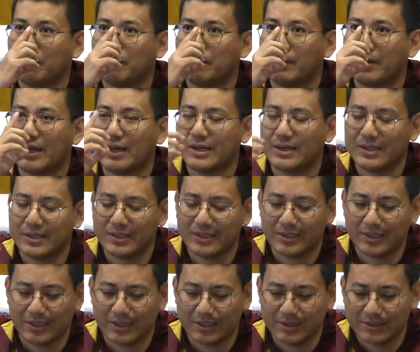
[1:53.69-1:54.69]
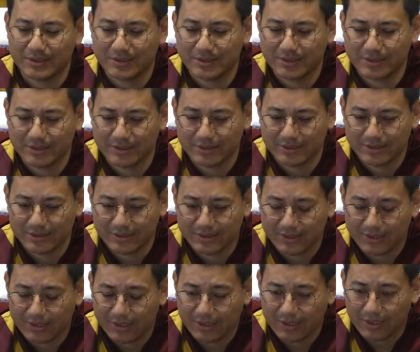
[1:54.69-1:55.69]
Planting things
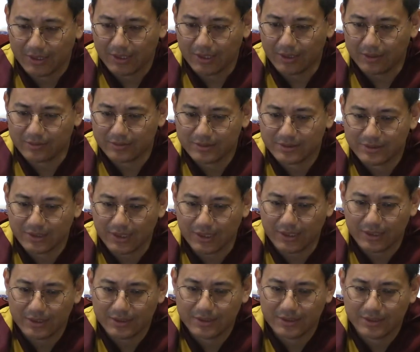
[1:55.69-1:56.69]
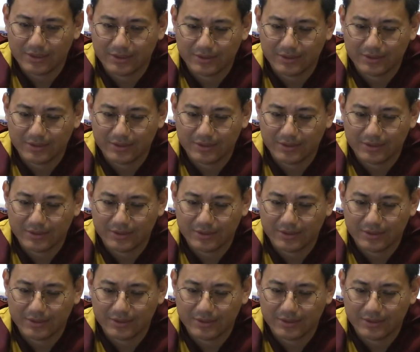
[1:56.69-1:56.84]
outside.